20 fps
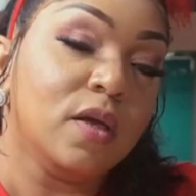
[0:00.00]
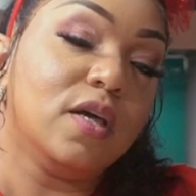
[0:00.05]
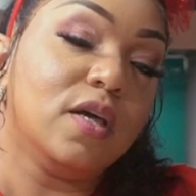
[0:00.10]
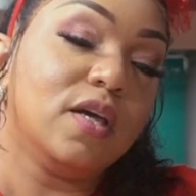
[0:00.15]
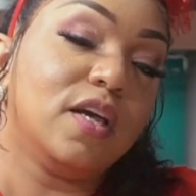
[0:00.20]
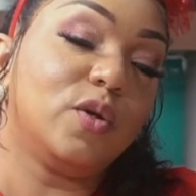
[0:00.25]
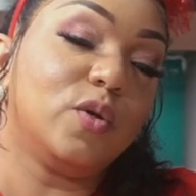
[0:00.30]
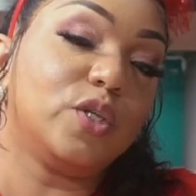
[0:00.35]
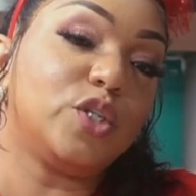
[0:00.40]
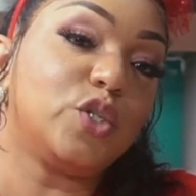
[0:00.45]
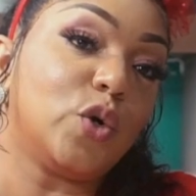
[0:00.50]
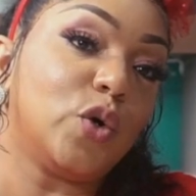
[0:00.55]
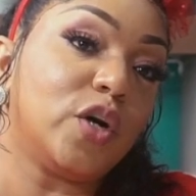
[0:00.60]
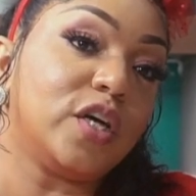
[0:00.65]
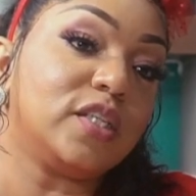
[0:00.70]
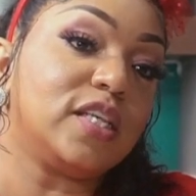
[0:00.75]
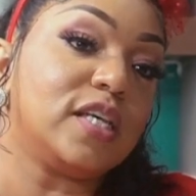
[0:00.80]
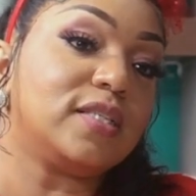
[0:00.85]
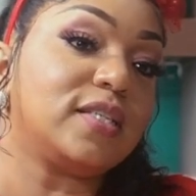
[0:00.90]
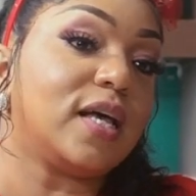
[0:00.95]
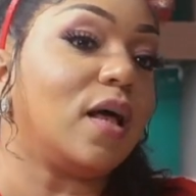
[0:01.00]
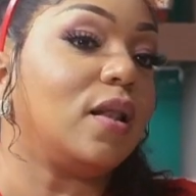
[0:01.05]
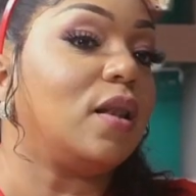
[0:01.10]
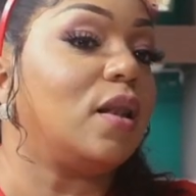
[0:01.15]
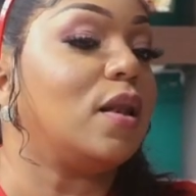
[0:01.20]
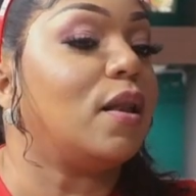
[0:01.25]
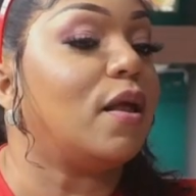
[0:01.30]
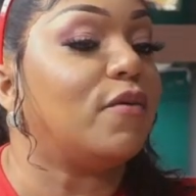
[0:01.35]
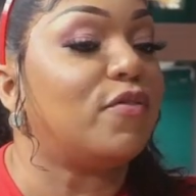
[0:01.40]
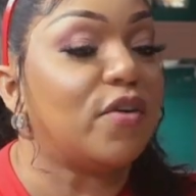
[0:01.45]
You know, so it's
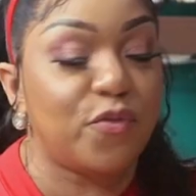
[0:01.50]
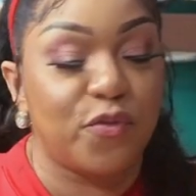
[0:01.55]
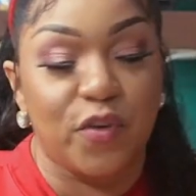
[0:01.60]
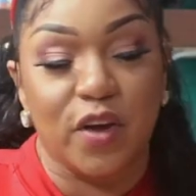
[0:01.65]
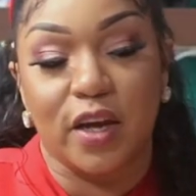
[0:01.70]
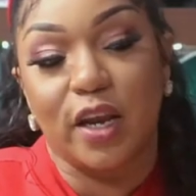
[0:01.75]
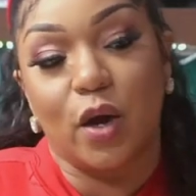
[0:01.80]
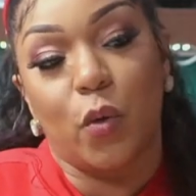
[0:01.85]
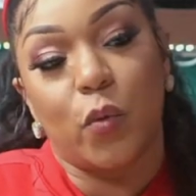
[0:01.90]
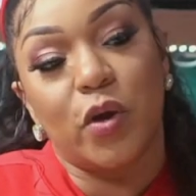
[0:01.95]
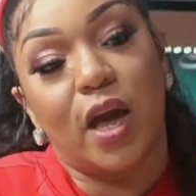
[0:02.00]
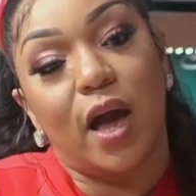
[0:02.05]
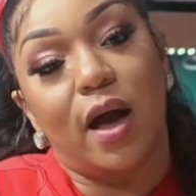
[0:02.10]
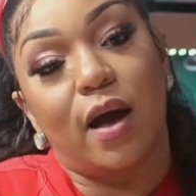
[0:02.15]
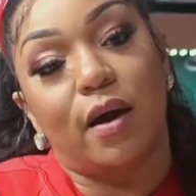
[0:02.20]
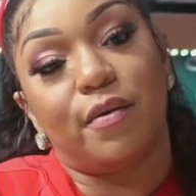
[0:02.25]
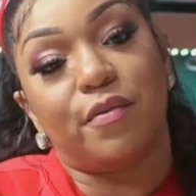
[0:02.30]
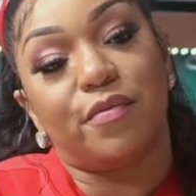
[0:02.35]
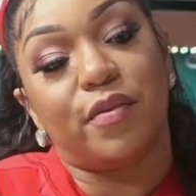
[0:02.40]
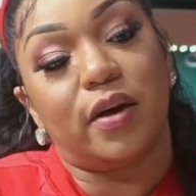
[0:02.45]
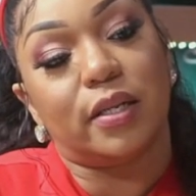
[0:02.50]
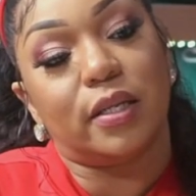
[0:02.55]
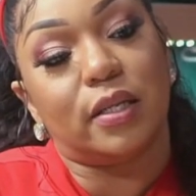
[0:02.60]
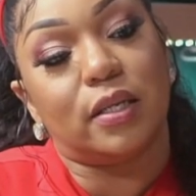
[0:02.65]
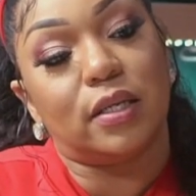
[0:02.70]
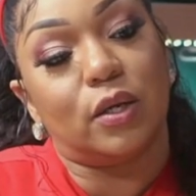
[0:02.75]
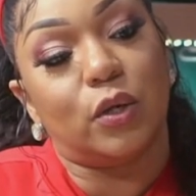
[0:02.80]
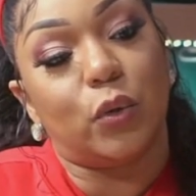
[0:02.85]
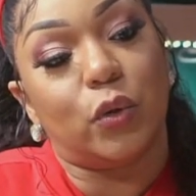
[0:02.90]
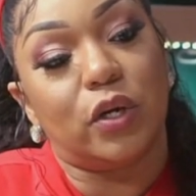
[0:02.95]
a love affair that we have, and,
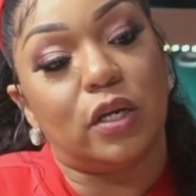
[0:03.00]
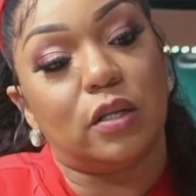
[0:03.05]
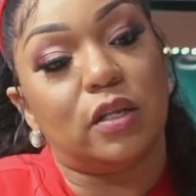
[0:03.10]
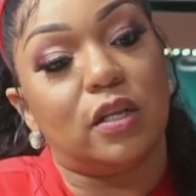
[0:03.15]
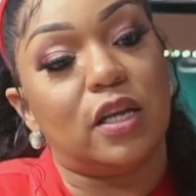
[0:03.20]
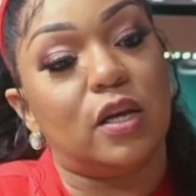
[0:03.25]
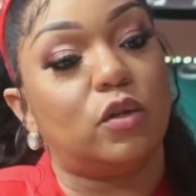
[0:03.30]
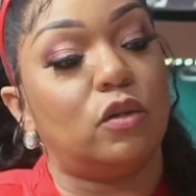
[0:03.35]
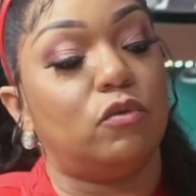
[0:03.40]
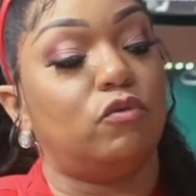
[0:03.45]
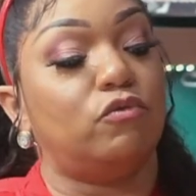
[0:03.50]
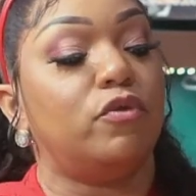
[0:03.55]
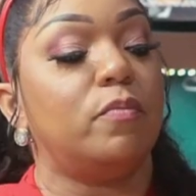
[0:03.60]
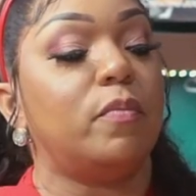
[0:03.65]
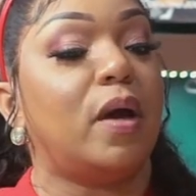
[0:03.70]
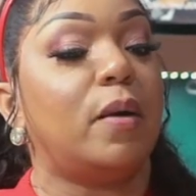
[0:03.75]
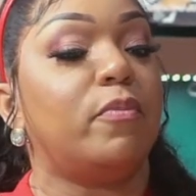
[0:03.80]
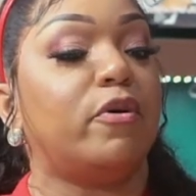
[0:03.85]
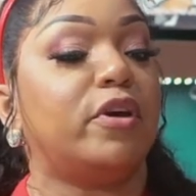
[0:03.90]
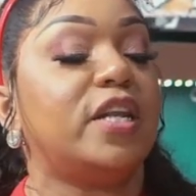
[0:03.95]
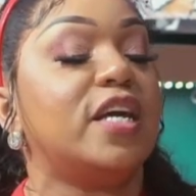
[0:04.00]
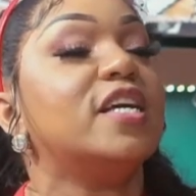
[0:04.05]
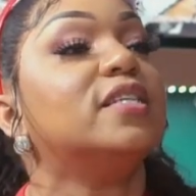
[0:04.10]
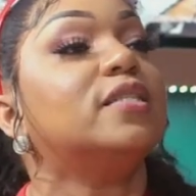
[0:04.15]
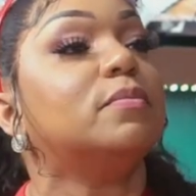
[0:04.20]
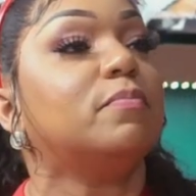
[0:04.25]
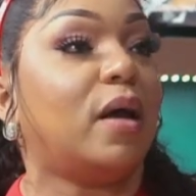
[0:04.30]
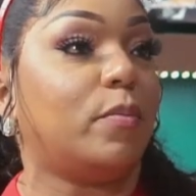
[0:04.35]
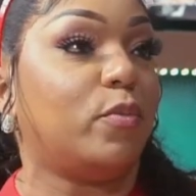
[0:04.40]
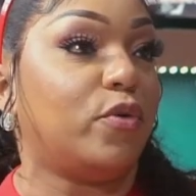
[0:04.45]
you know, remembering his
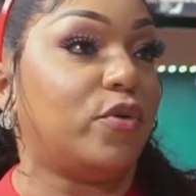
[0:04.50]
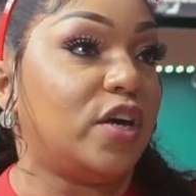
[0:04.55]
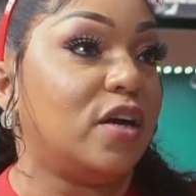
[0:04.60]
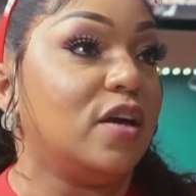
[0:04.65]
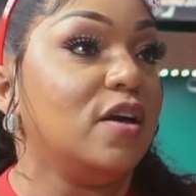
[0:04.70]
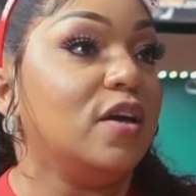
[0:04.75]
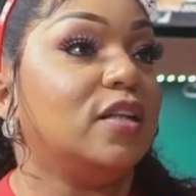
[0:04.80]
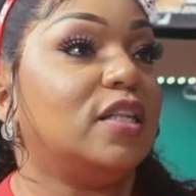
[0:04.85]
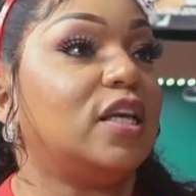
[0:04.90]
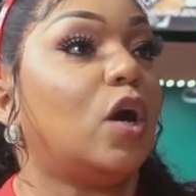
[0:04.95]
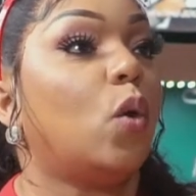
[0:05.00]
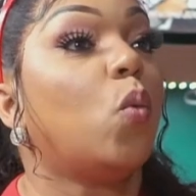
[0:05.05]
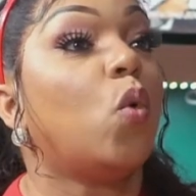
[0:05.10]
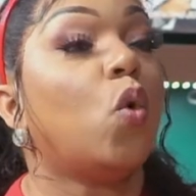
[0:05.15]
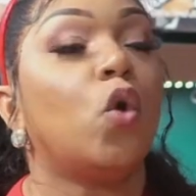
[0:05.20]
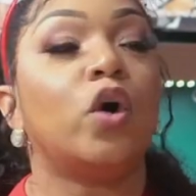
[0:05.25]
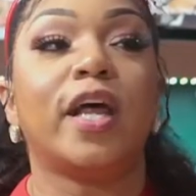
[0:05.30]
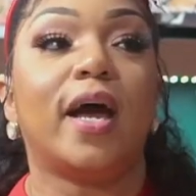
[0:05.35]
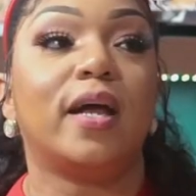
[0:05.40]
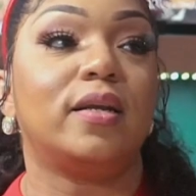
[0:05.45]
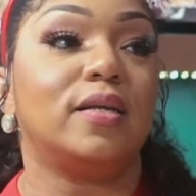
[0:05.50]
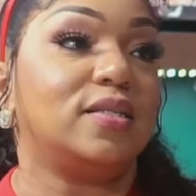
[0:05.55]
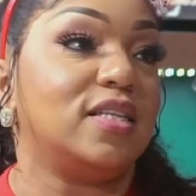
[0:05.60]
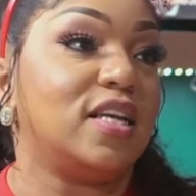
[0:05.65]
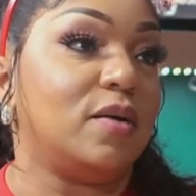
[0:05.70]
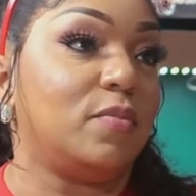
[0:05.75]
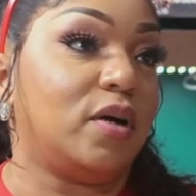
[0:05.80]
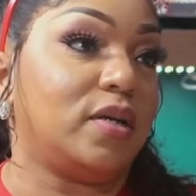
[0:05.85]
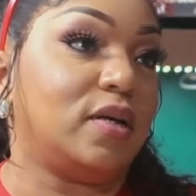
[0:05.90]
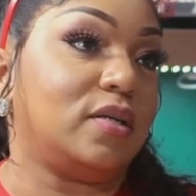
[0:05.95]
memory, the award had his
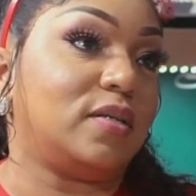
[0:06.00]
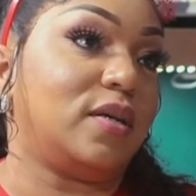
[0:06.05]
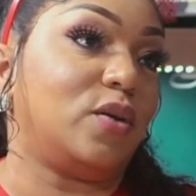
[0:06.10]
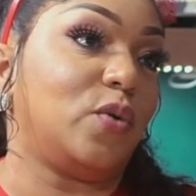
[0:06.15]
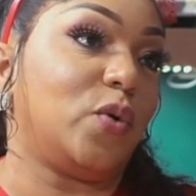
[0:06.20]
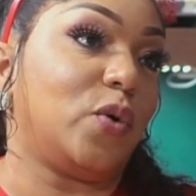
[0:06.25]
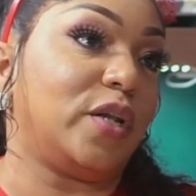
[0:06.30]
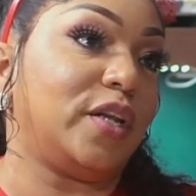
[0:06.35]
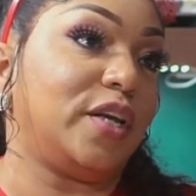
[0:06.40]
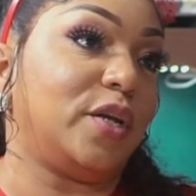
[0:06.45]
name on it and all.